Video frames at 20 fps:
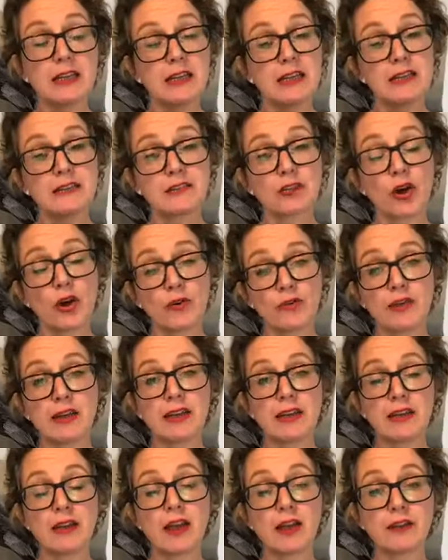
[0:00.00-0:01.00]
It's got a
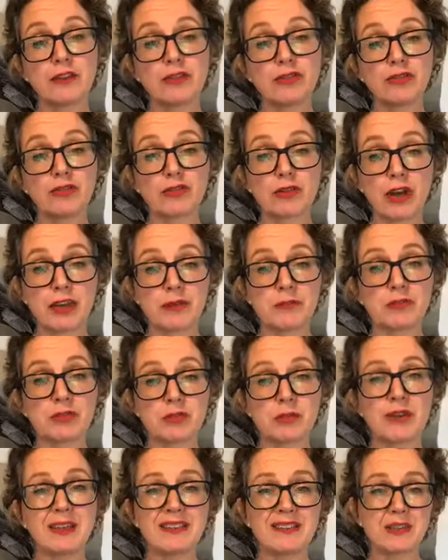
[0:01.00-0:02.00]
really nice drape
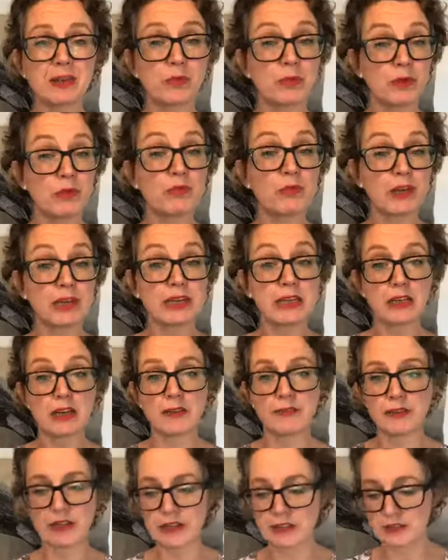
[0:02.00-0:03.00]
to it, so it'd be really
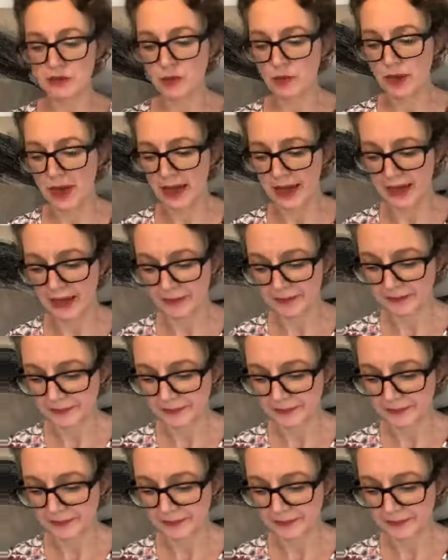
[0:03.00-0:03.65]
lovely to wear.